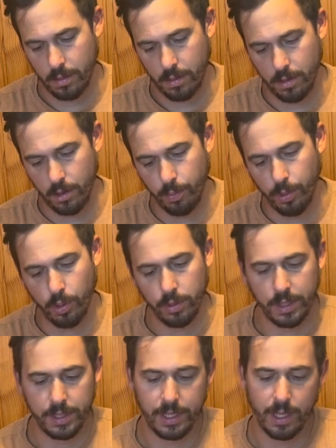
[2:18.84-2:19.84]
The bolt
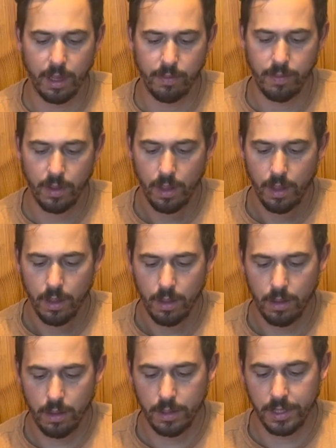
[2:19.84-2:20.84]
itself
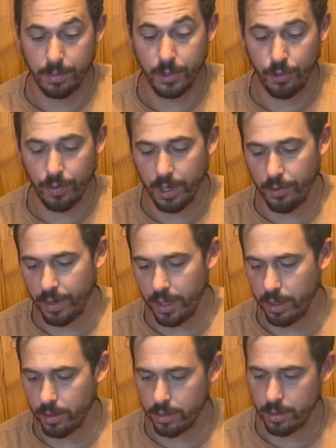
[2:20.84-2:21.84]
seems a
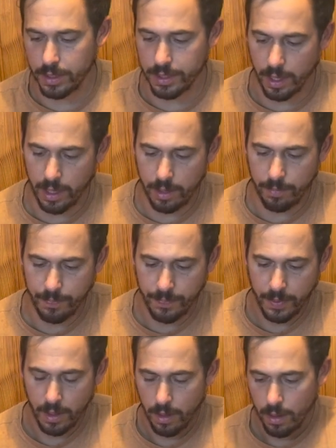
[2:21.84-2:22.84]
really good design.
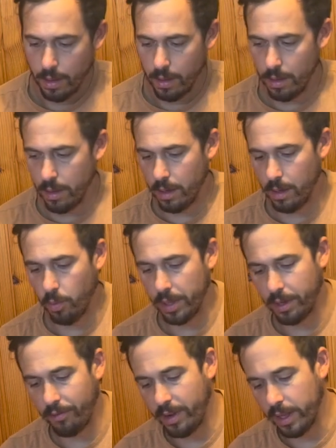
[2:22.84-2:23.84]
What
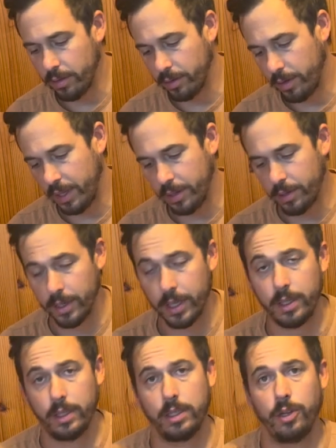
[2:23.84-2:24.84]
I've read on the
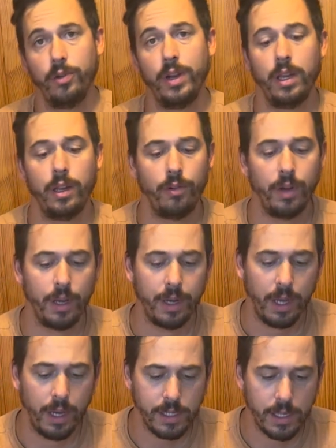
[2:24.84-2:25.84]
internet, it's really
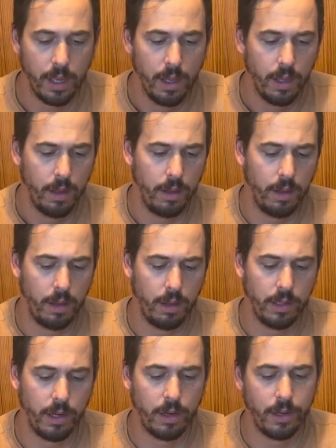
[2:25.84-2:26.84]
nice.
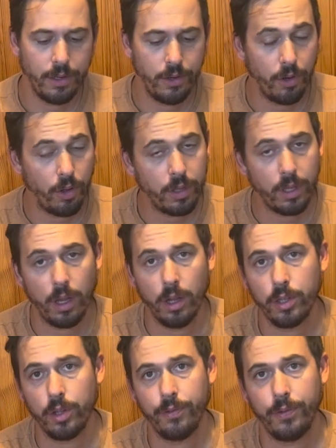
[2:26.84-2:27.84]
There are not a
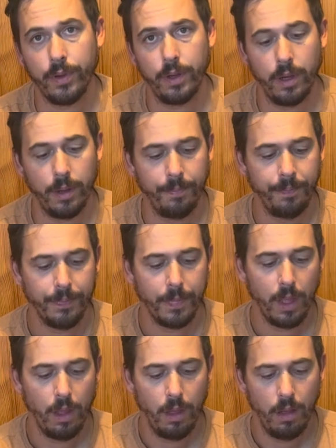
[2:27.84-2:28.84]
lot
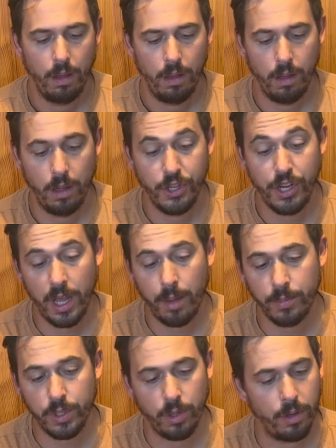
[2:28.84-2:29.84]
of
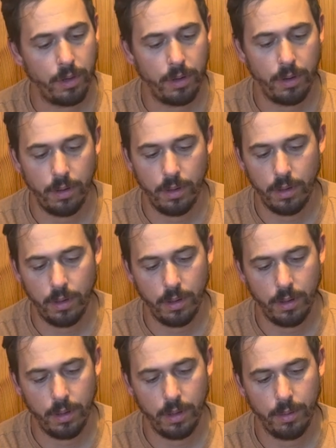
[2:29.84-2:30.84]
jams
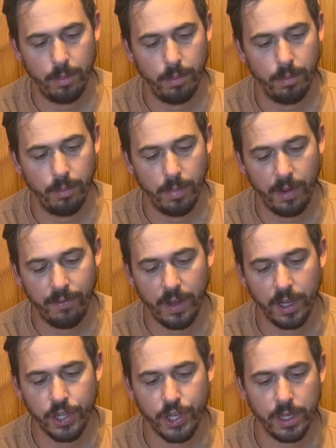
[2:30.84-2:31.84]
or
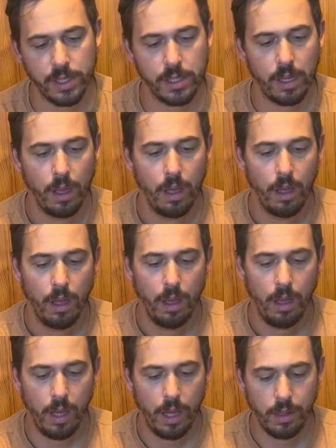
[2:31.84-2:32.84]
malfunctions,
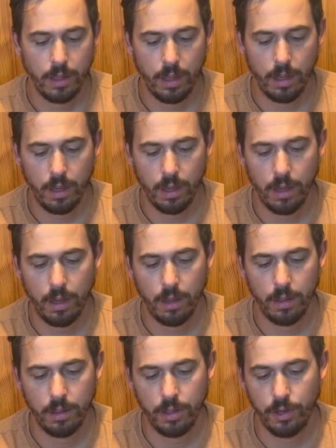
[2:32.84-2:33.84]
and
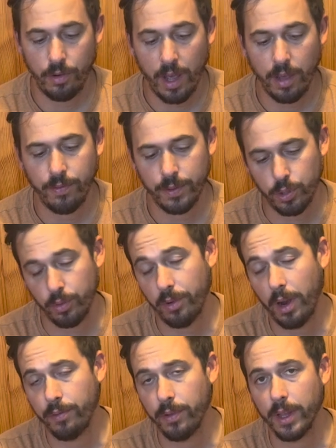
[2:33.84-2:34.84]
the
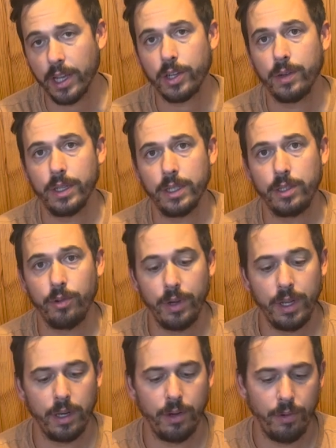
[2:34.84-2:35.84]
rifle actually is
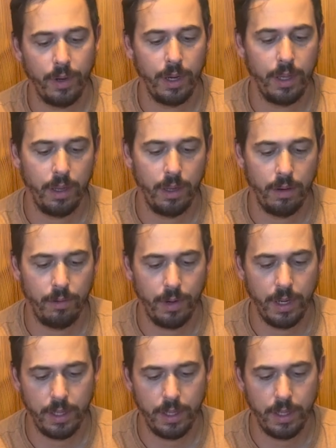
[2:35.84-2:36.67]
really